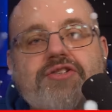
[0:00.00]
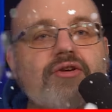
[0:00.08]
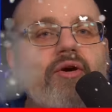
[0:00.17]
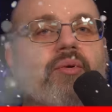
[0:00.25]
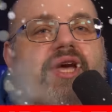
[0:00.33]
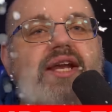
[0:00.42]
So
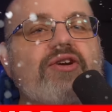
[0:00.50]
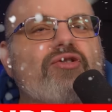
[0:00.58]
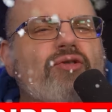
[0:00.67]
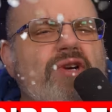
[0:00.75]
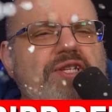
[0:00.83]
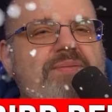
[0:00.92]
go get a
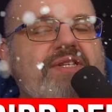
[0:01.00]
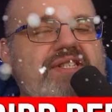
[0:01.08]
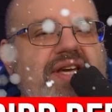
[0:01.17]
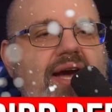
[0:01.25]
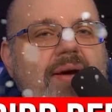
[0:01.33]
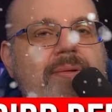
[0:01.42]
Christmas
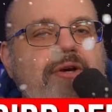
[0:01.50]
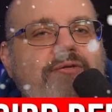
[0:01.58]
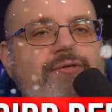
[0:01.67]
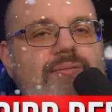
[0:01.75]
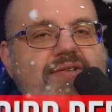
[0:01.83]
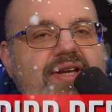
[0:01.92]
cameo
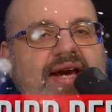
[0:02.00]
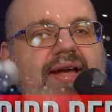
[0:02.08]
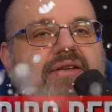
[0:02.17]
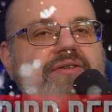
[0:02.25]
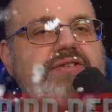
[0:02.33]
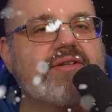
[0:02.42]
from
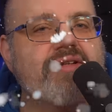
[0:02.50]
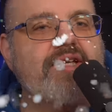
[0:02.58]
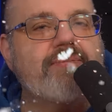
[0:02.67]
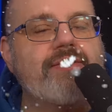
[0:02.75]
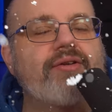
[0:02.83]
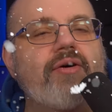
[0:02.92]
Dad, there's a
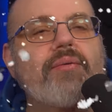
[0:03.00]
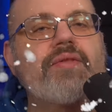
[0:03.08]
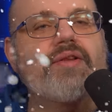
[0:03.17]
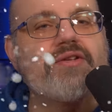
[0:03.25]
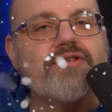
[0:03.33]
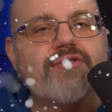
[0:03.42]
link below in
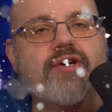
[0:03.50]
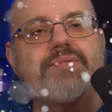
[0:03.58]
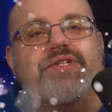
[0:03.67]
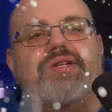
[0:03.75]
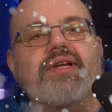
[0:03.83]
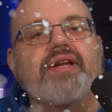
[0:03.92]
the
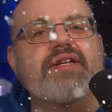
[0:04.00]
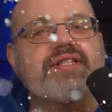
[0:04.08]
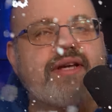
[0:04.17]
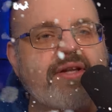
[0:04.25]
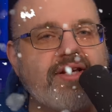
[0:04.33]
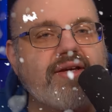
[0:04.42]
description, and I
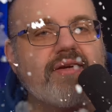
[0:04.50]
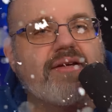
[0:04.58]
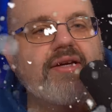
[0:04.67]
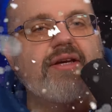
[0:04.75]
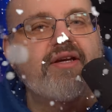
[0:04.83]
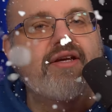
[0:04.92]
tell you,
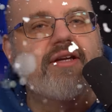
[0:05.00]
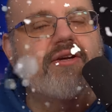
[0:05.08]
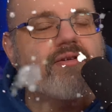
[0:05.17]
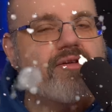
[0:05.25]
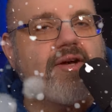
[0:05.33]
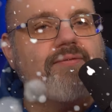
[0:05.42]

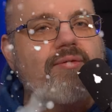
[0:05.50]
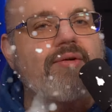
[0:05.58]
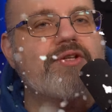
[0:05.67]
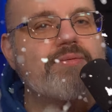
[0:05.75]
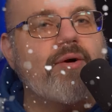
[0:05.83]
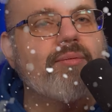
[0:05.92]
your loved
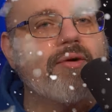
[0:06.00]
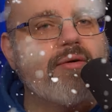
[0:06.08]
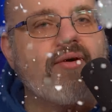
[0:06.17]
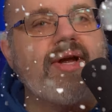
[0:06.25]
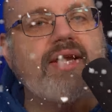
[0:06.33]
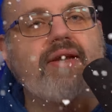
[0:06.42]
ones won't regret